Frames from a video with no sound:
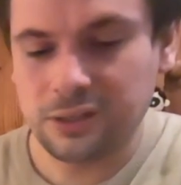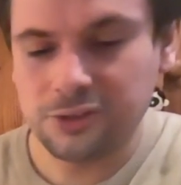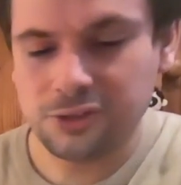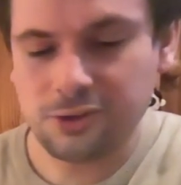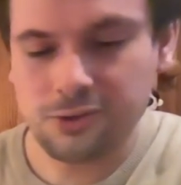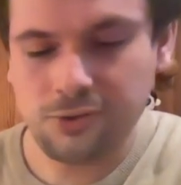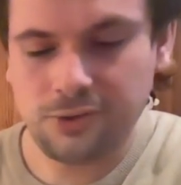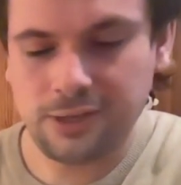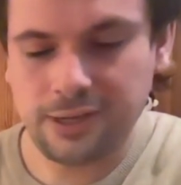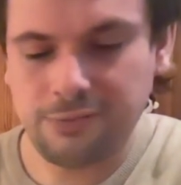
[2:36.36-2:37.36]
So
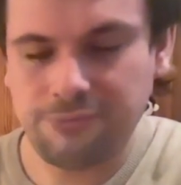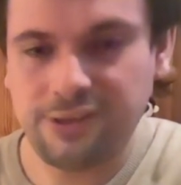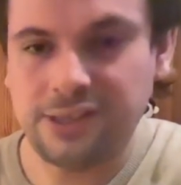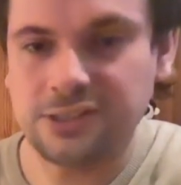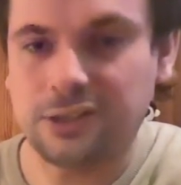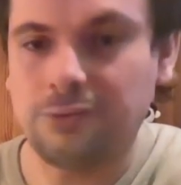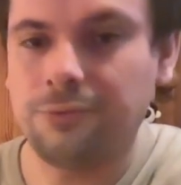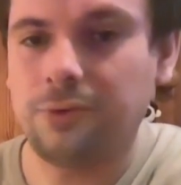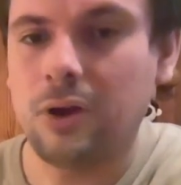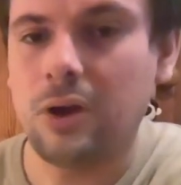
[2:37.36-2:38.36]
kicking things
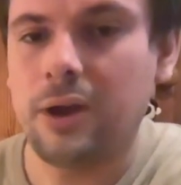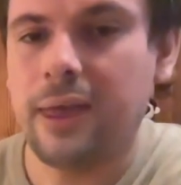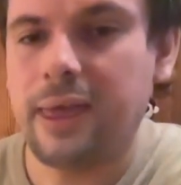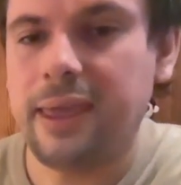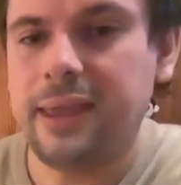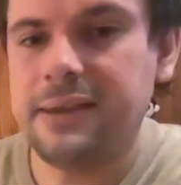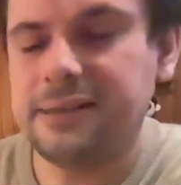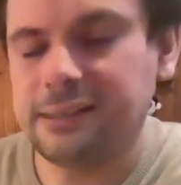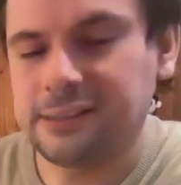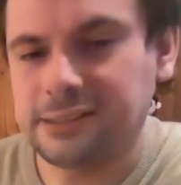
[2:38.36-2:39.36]
off, he
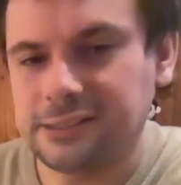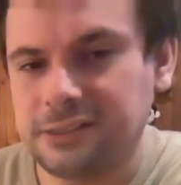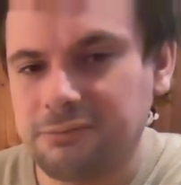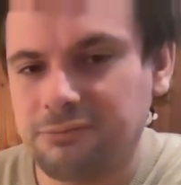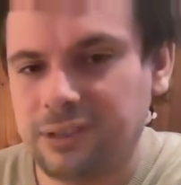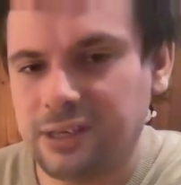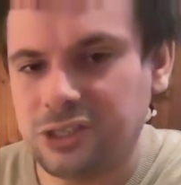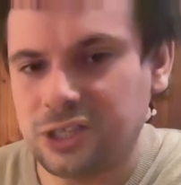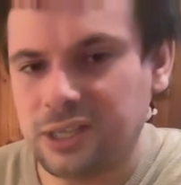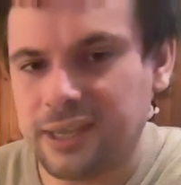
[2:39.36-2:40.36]
does
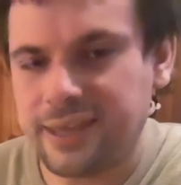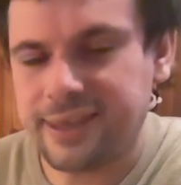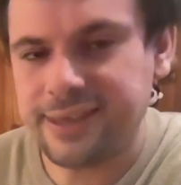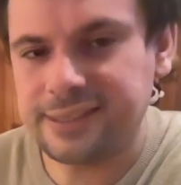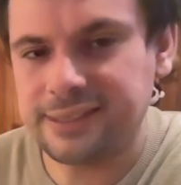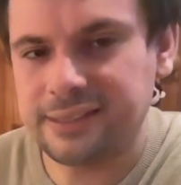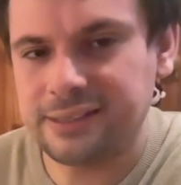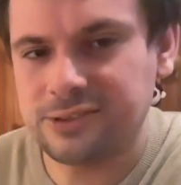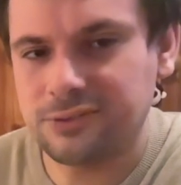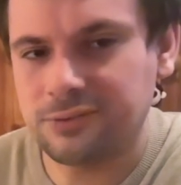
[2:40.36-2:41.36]
feature his
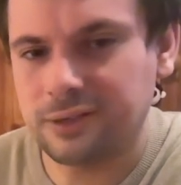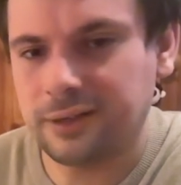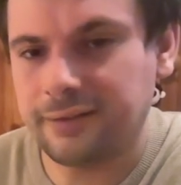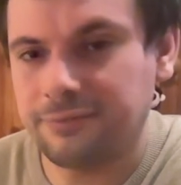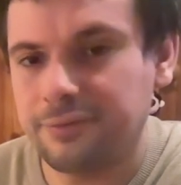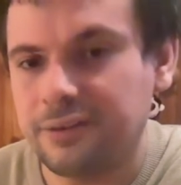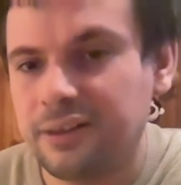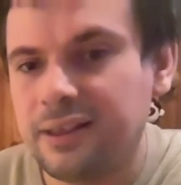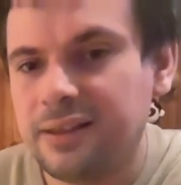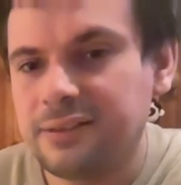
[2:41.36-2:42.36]
little knife.
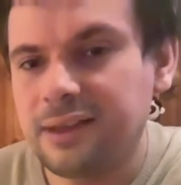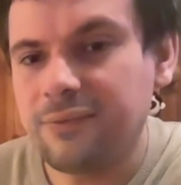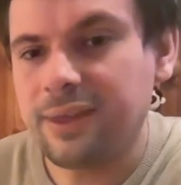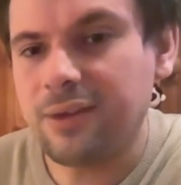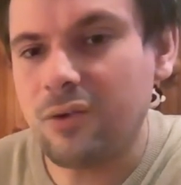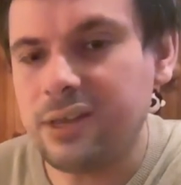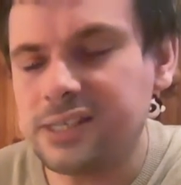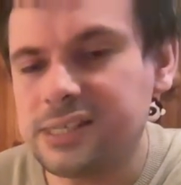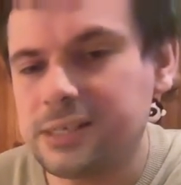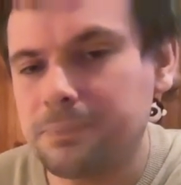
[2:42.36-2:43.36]
Now the hilt
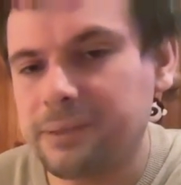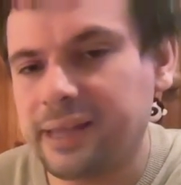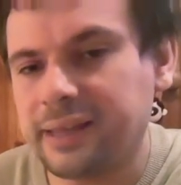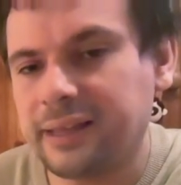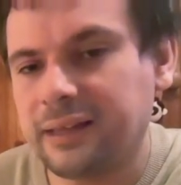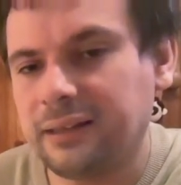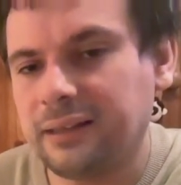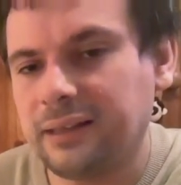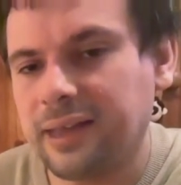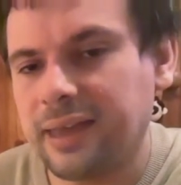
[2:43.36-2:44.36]
is in a black
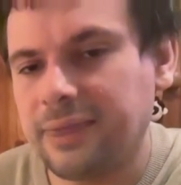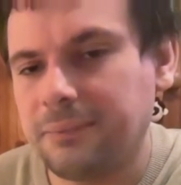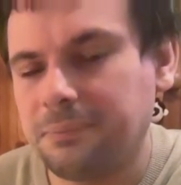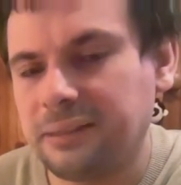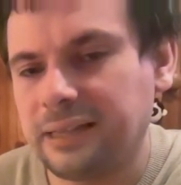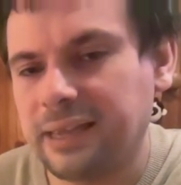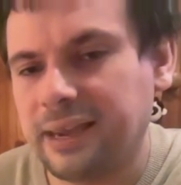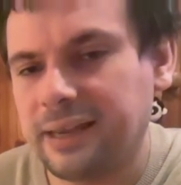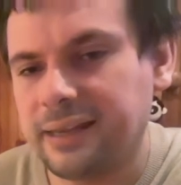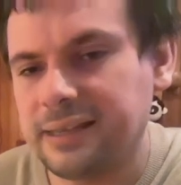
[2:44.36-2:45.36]
colour and the
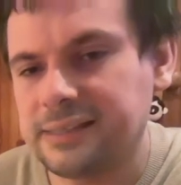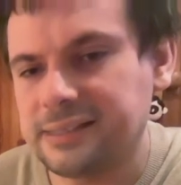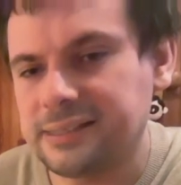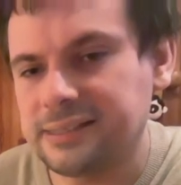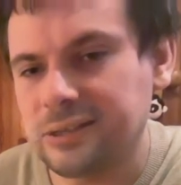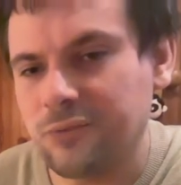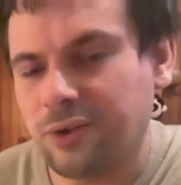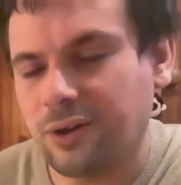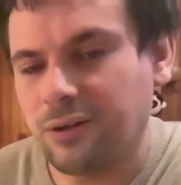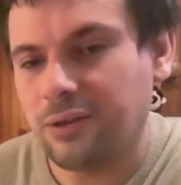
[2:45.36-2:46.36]
blade is in
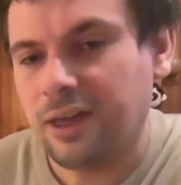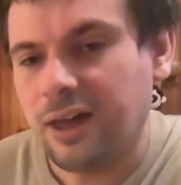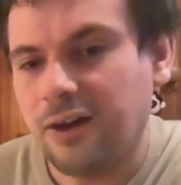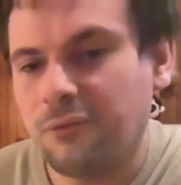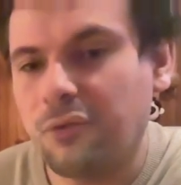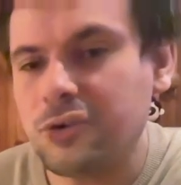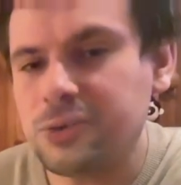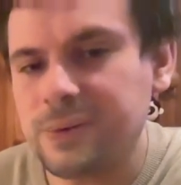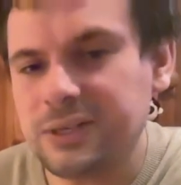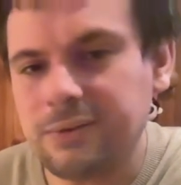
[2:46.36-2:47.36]
silver.
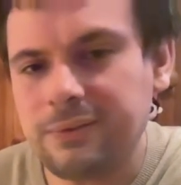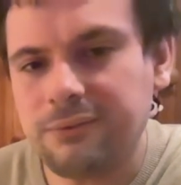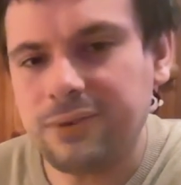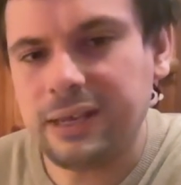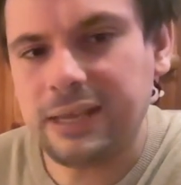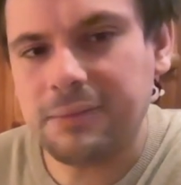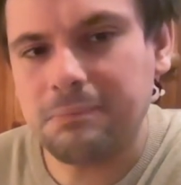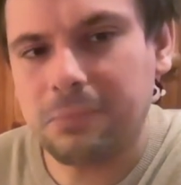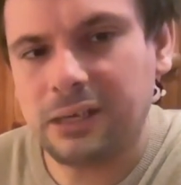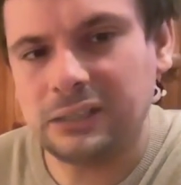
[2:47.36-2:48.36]
Unfortunately, we don't really get
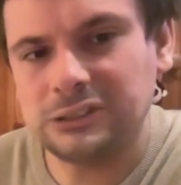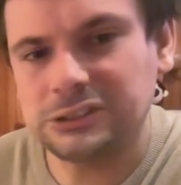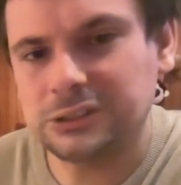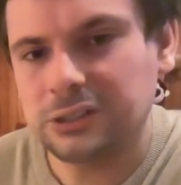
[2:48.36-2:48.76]
much